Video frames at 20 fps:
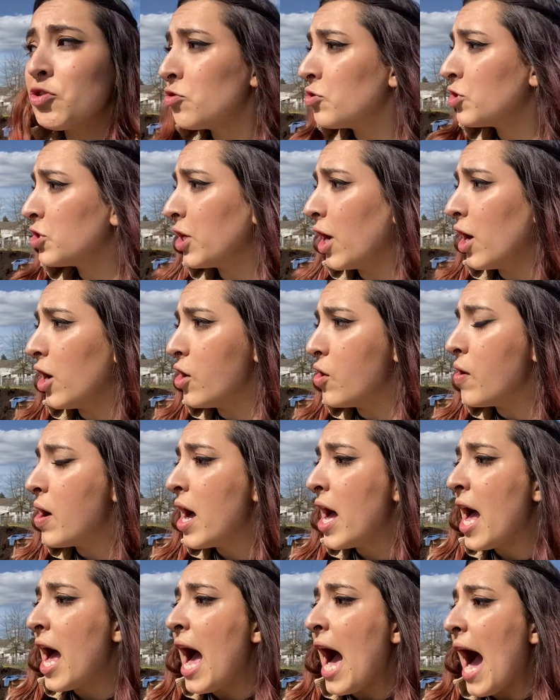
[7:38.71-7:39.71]
So
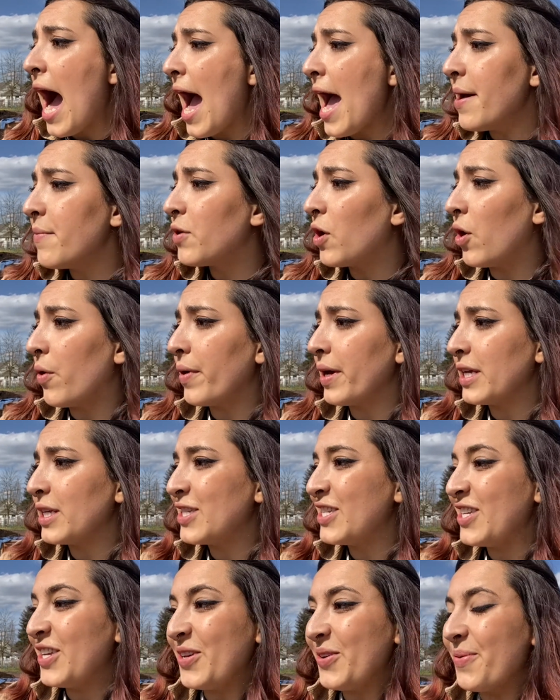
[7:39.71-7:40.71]
I'm going
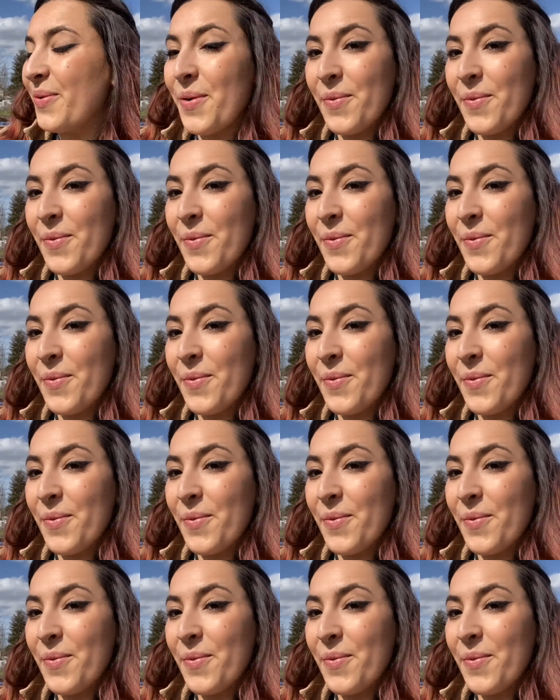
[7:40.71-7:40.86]
to